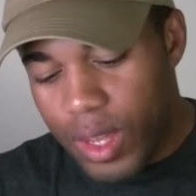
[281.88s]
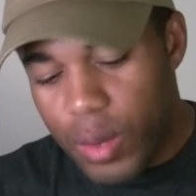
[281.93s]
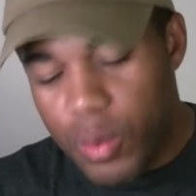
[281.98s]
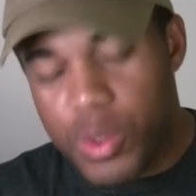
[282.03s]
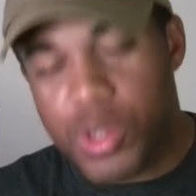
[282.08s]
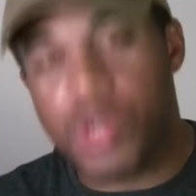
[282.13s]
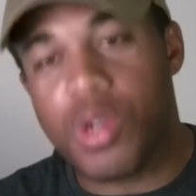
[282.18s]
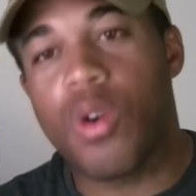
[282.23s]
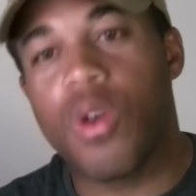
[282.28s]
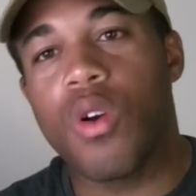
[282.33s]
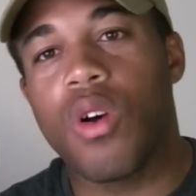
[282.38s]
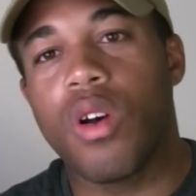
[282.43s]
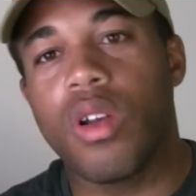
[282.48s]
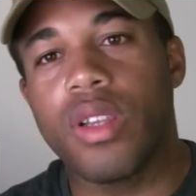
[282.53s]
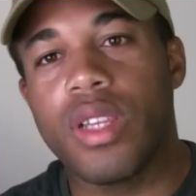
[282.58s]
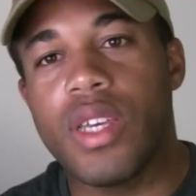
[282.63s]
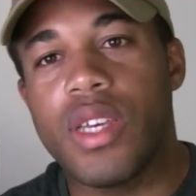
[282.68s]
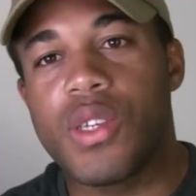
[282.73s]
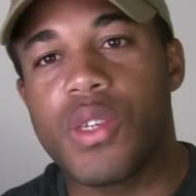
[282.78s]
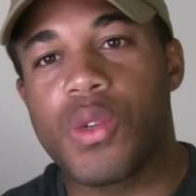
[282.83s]
The
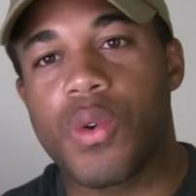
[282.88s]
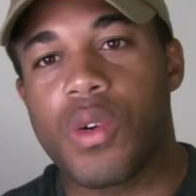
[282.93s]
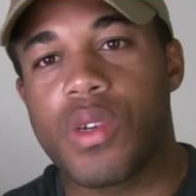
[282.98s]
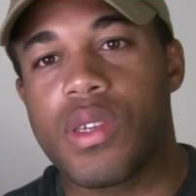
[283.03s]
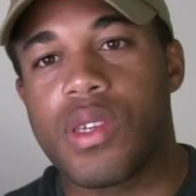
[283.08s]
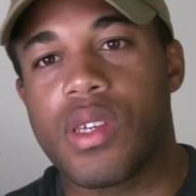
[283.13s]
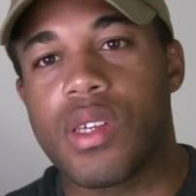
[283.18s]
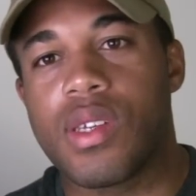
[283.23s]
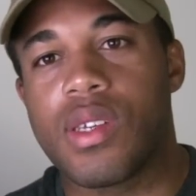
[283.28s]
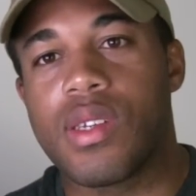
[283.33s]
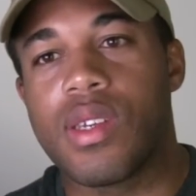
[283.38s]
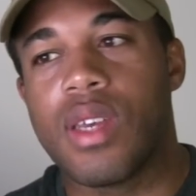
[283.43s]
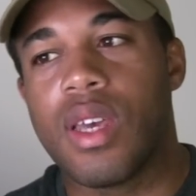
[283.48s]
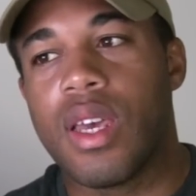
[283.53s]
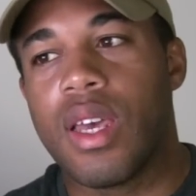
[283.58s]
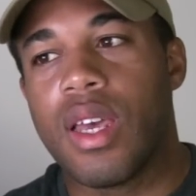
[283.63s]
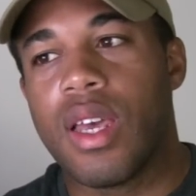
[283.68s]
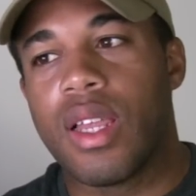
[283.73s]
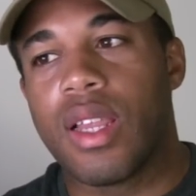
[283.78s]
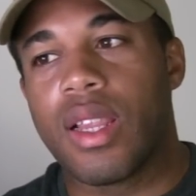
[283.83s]
so-called leaked sources,
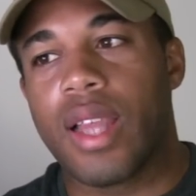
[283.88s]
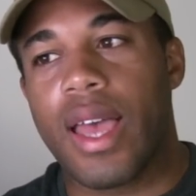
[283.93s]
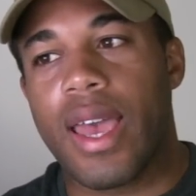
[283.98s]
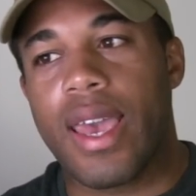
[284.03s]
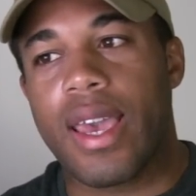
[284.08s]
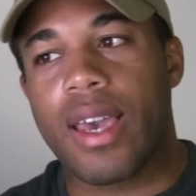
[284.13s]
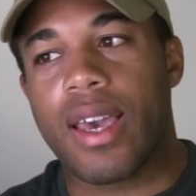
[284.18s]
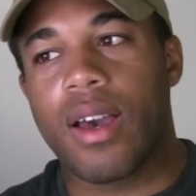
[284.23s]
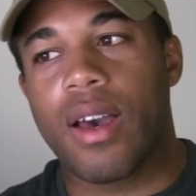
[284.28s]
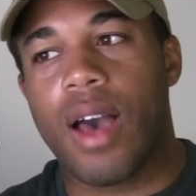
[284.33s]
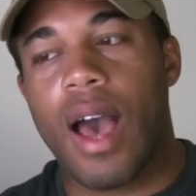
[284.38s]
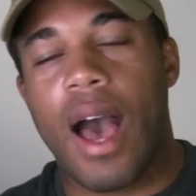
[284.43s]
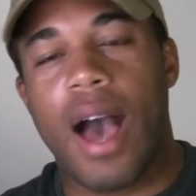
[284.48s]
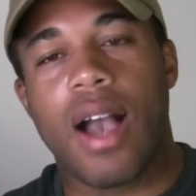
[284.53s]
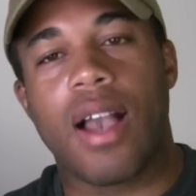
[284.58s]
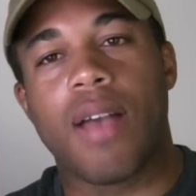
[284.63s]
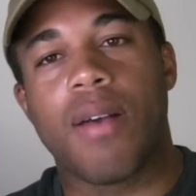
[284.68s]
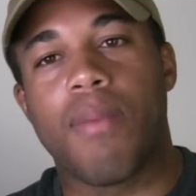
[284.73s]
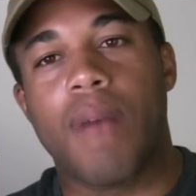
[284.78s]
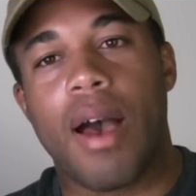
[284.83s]
like,
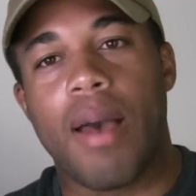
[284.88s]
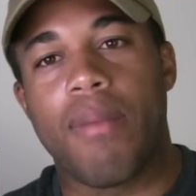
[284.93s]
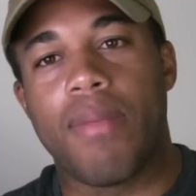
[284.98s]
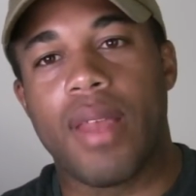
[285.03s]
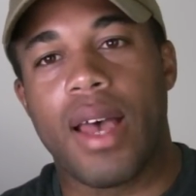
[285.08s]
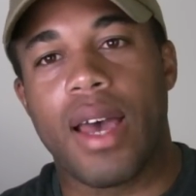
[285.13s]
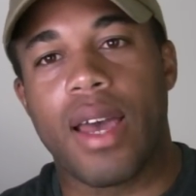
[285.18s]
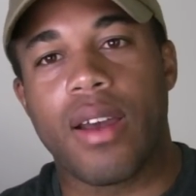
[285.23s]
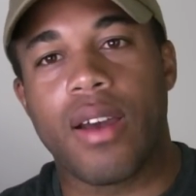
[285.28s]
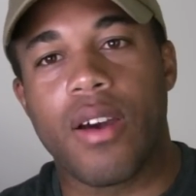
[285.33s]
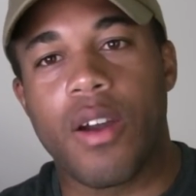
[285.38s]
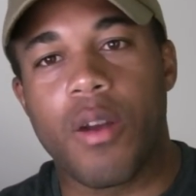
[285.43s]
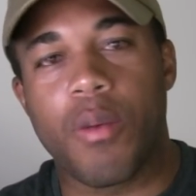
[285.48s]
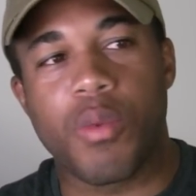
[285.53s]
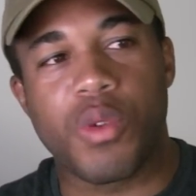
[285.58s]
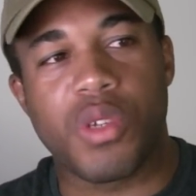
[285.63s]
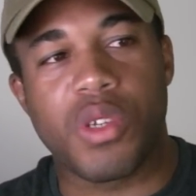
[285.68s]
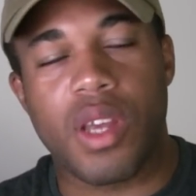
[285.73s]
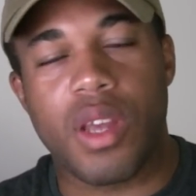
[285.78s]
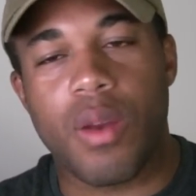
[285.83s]
how come I'm not
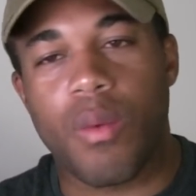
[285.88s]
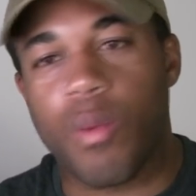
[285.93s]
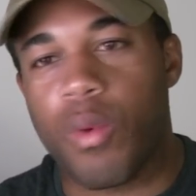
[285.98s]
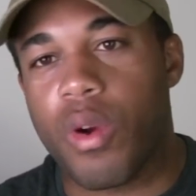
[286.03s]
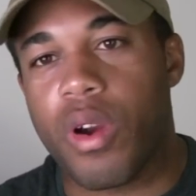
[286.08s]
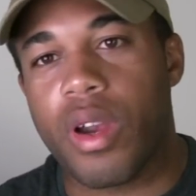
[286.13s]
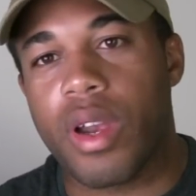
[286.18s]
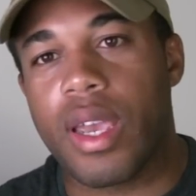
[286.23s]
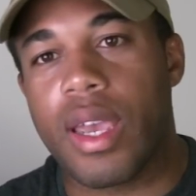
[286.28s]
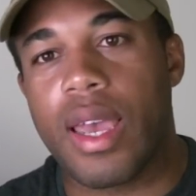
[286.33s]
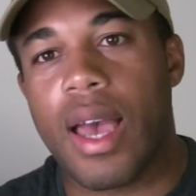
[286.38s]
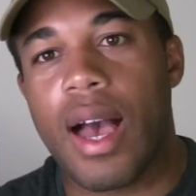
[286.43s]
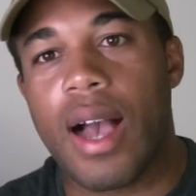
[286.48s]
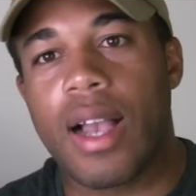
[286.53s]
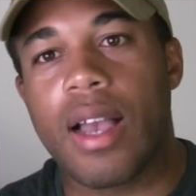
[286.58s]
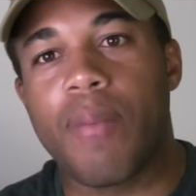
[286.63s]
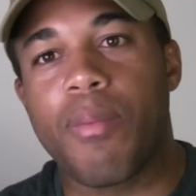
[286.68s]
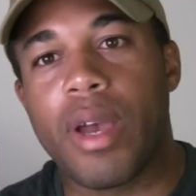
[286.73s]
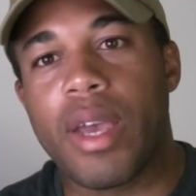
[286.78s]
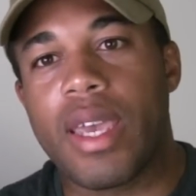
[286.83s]
100% work? How
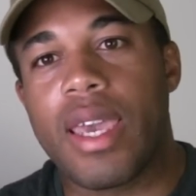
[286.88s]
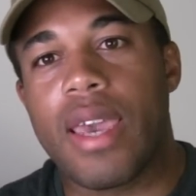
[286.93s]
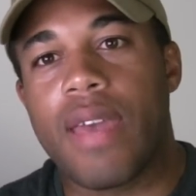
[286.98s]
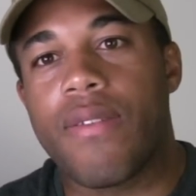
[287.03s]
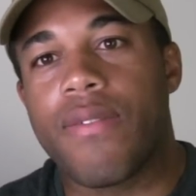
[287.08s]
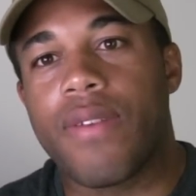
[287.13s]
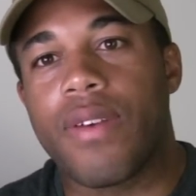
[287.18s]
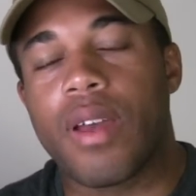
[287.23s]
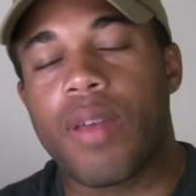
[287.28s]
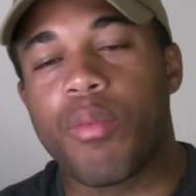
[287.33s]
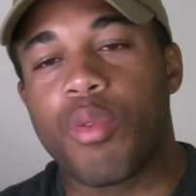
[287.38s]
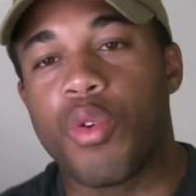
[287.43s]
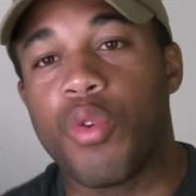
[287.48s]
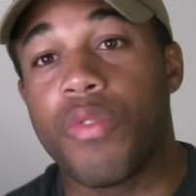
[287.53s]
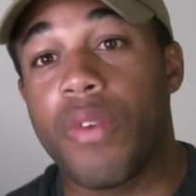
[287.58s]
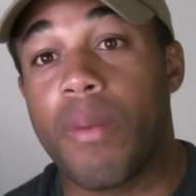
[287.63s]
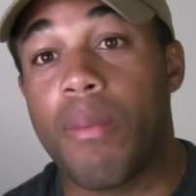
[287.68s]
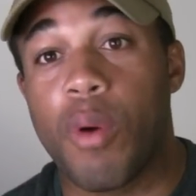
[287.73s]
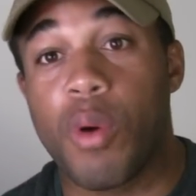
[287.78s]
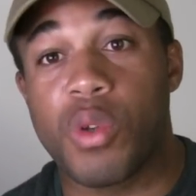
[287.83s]
come I can't find
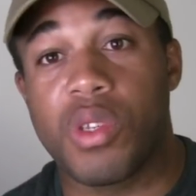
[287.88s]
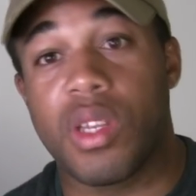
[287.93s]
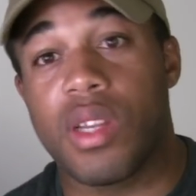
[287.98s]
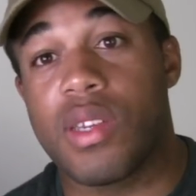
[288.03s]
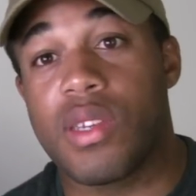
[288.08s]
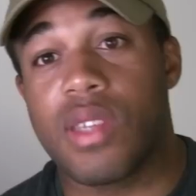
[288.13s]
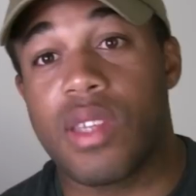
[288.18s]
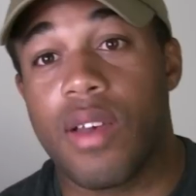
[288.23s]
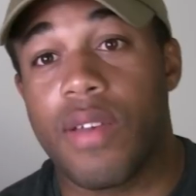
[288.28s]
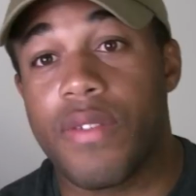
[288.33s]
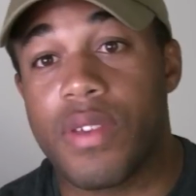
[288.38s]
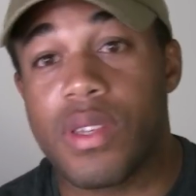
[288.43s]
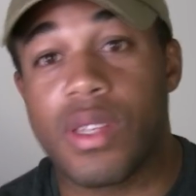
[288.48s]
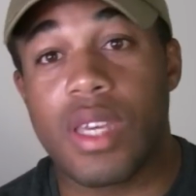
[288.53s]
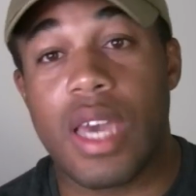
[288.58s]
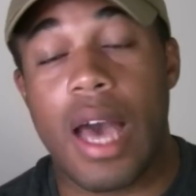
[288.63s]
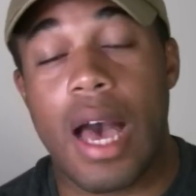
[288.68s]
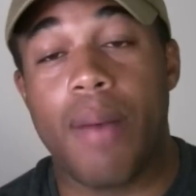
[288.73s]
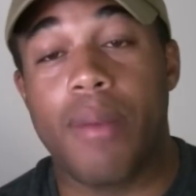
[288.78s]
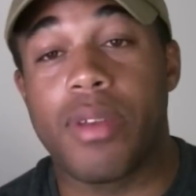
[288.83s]
proof? And most of this stuff is
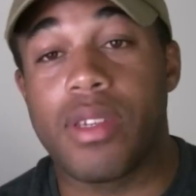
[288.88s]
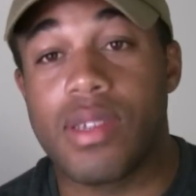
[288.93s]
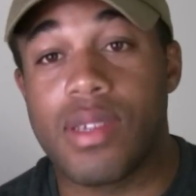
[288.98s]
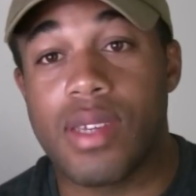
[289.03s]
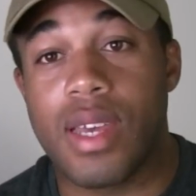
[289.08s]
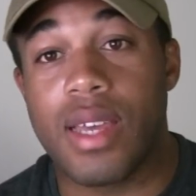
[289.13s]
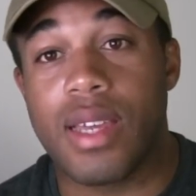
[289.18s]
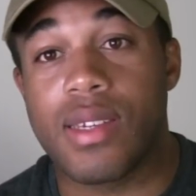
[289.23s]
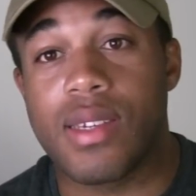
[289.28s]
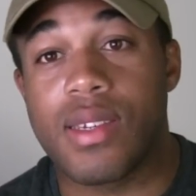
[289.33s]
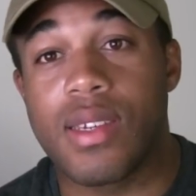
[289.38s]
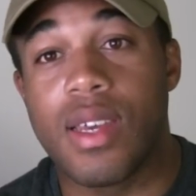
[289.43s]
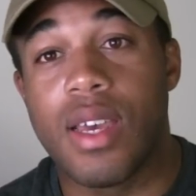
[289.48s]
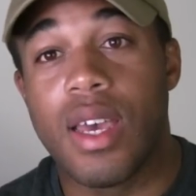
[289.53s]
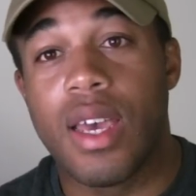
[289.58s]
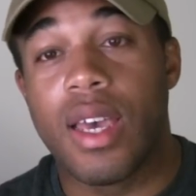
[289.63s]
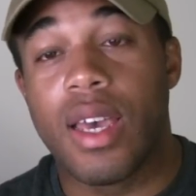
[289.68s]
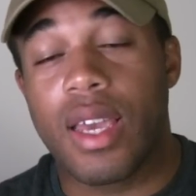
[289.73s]
common sense.